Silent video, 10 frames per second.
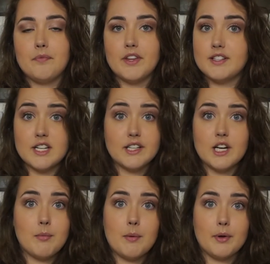it didn't
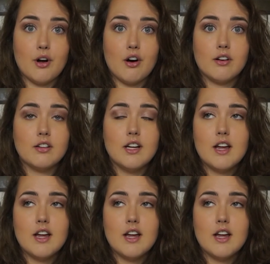come up at all.